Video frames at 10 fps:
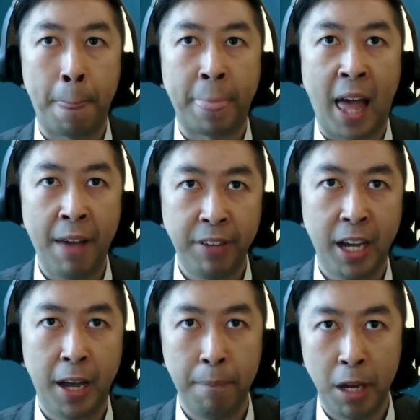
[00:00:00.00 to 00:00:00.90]

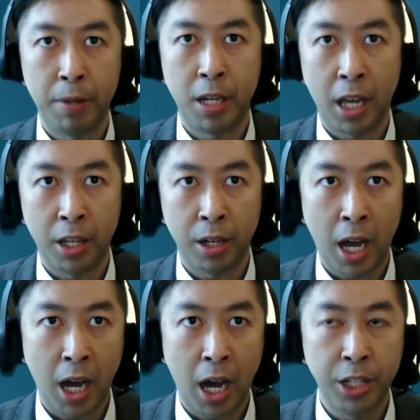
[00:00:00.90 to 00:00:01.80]
Africa may be
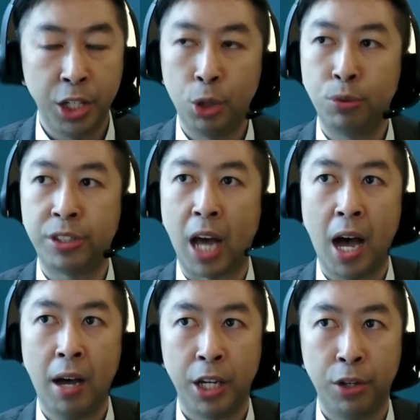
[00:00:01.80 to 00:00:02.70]
a new
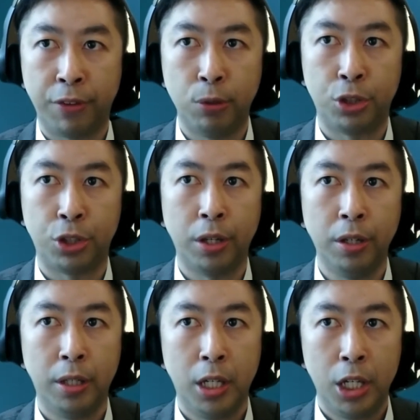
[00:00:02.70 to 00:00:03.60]
star in the future.
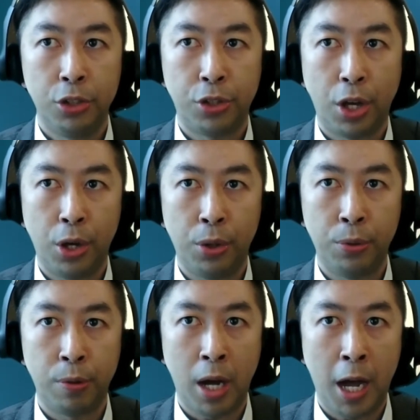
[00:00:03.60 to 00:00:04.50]

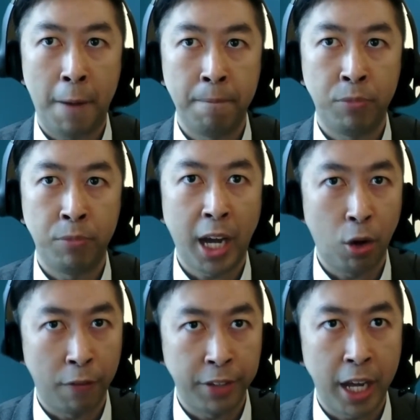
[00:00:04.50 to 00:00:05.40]
So take a
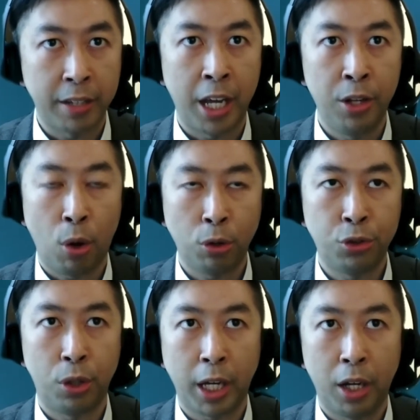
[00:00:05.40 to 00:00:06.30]
look of that, and
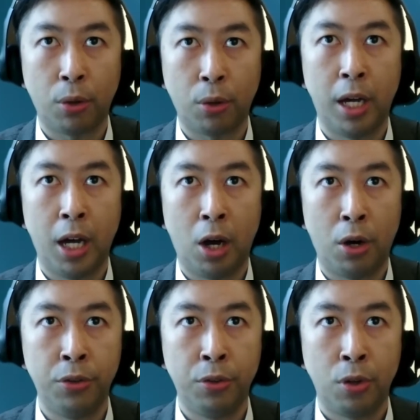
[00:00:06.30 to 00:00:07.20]
also take a look
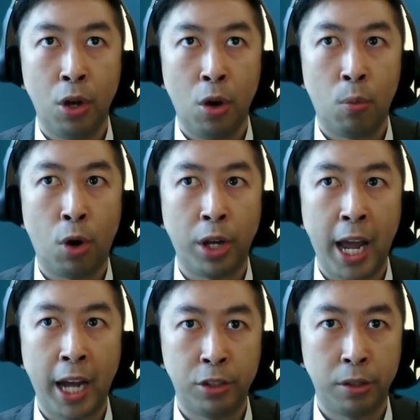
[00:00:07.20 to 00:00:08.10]
on what
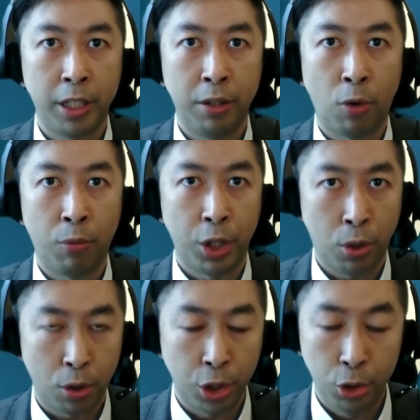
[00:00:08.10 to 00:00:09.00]
we
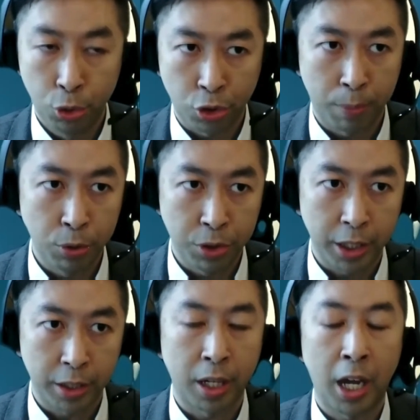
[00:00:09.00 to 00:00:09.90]
call the user
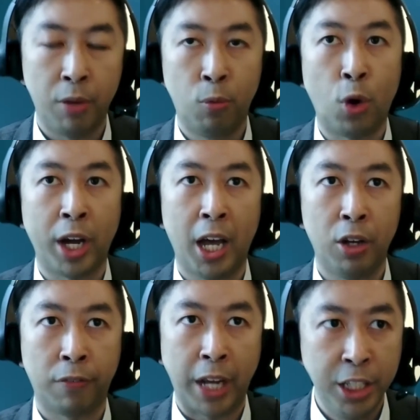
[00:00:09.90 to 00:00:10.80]
opposite and what kind
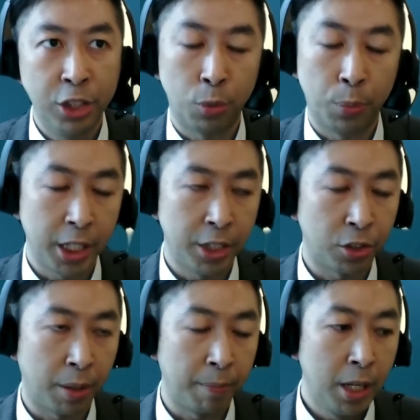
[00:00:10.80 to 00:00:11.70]
of instrument is
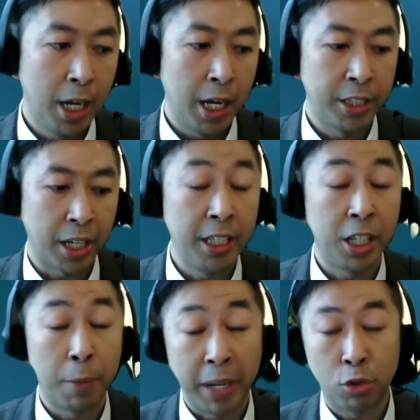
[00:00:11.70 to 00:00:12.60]
in
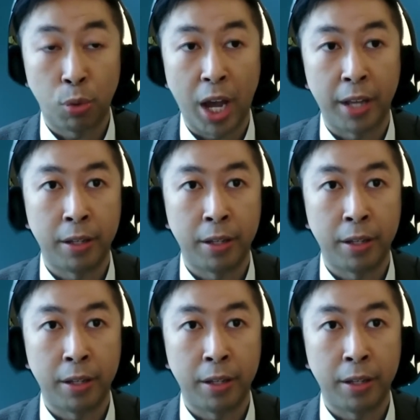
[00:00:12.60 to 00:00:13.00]
the main trend.